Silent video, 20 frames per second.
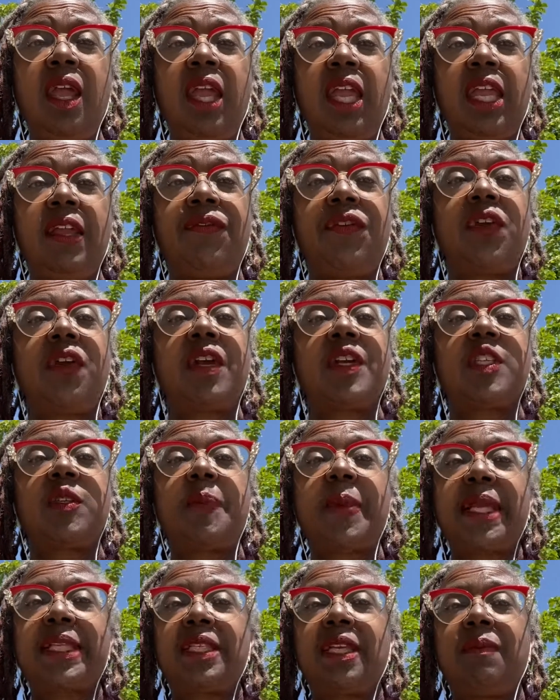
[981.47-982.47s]
If you're
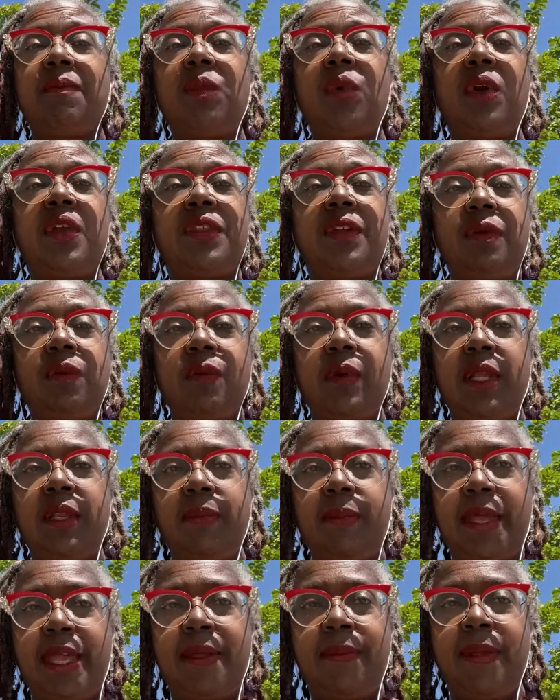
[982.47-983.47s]
expecting more than one
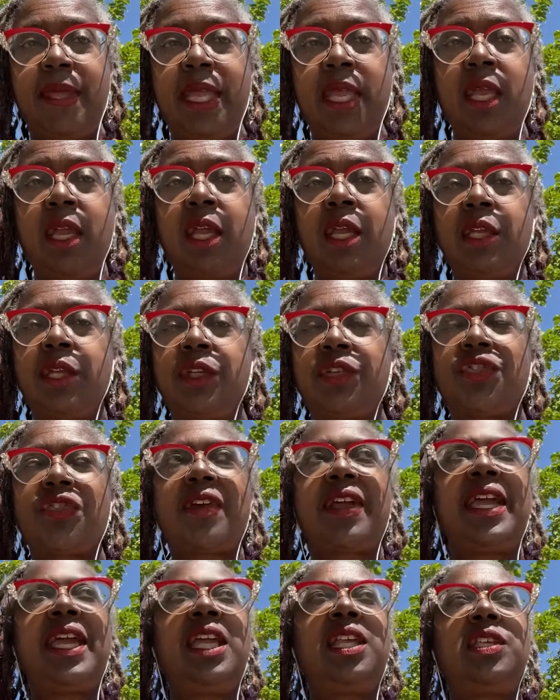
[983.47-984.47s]
baby, you're
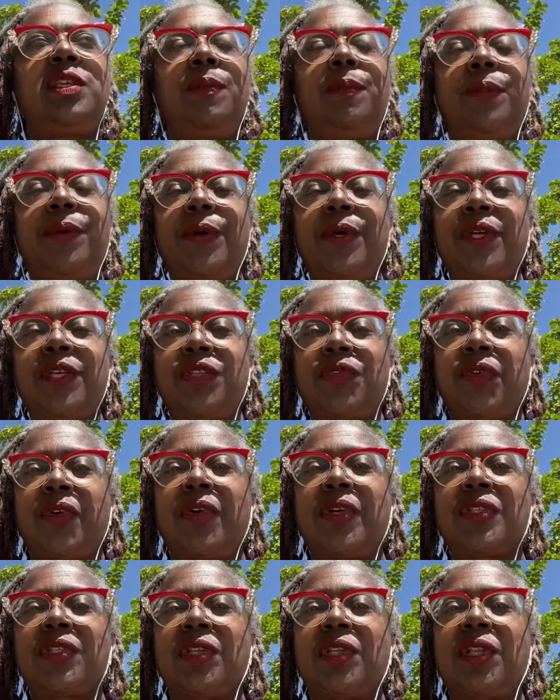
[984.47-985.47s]
trying to push for
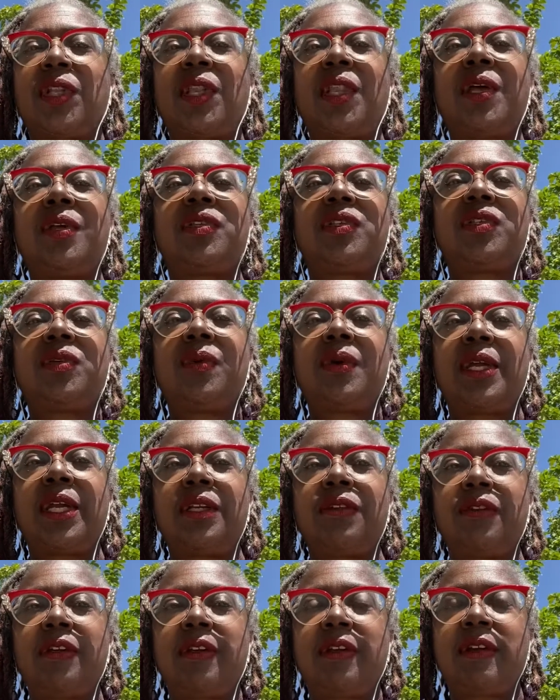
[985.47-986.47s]
as close to
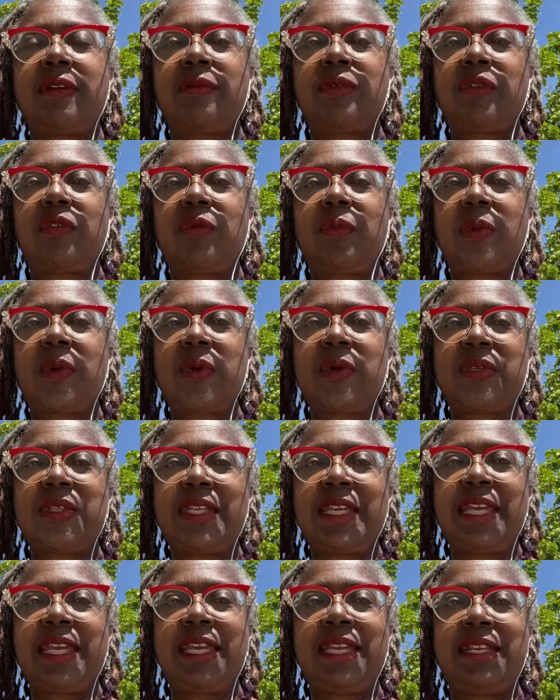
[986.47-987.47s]
100 grams of
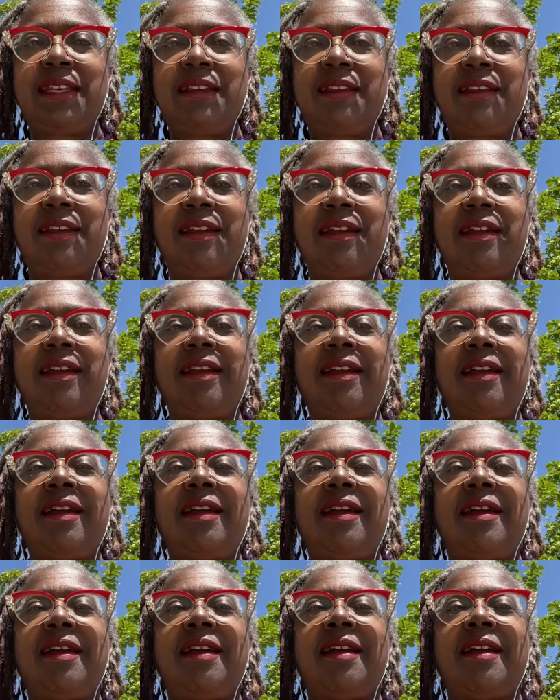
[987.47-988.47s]
protein
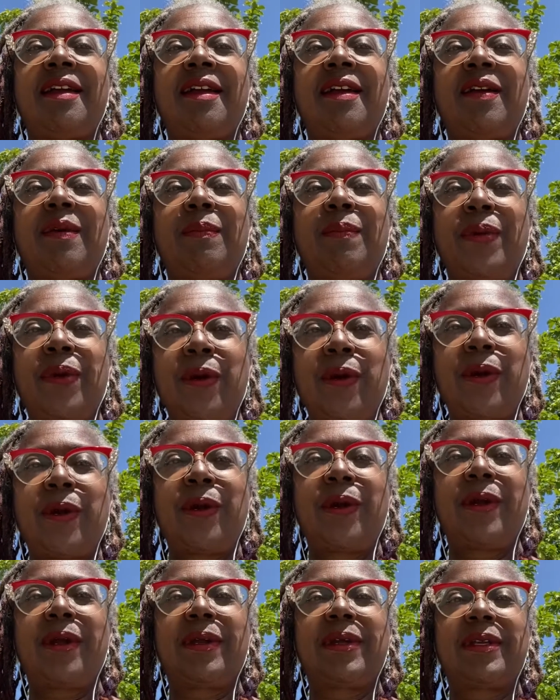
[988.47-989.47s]

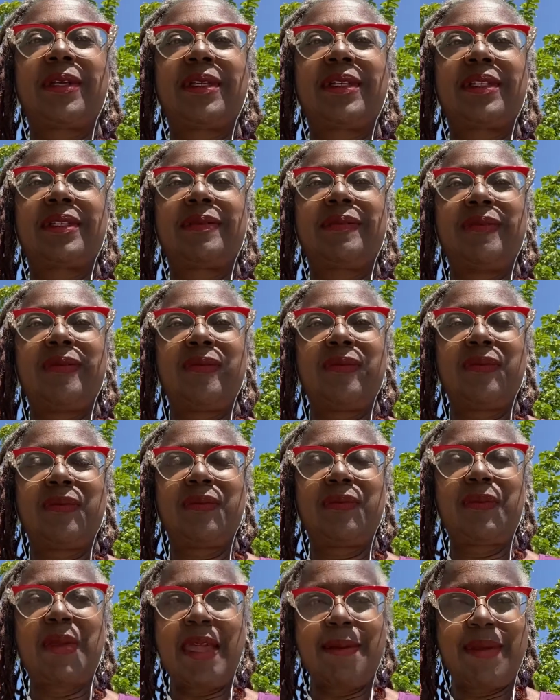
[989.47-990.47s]
per
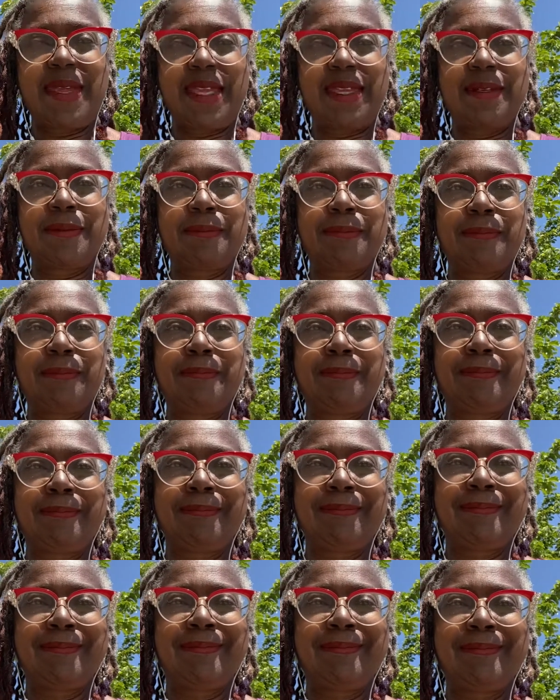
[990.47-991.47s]
baby.
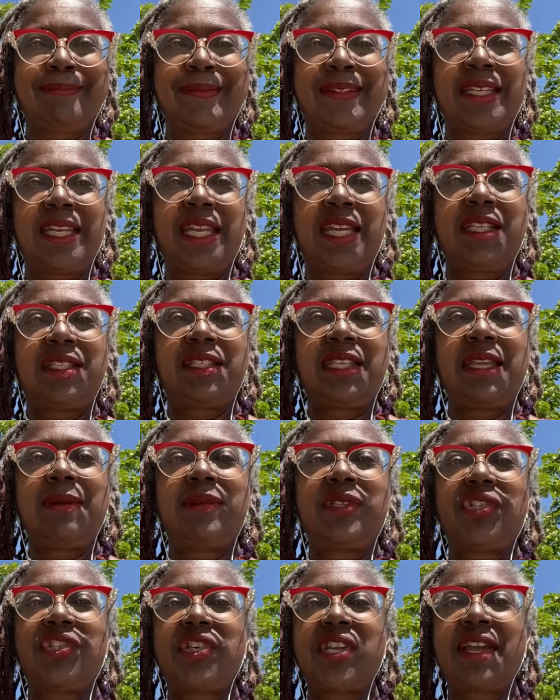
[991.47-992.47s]
It
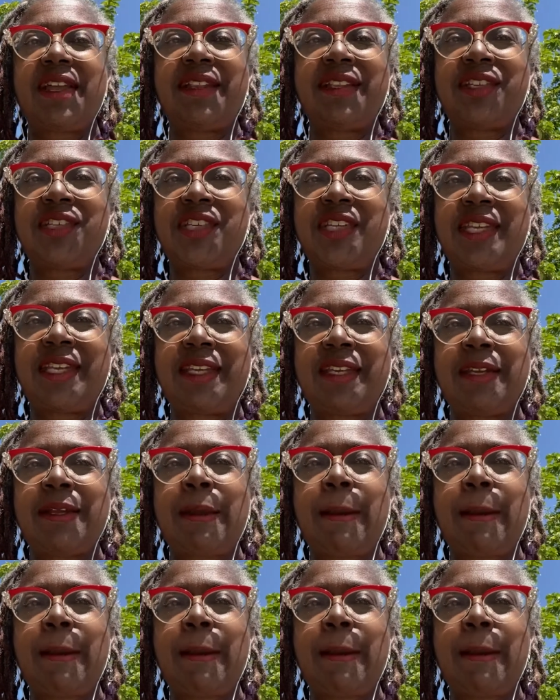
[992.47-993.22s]
seems challenging,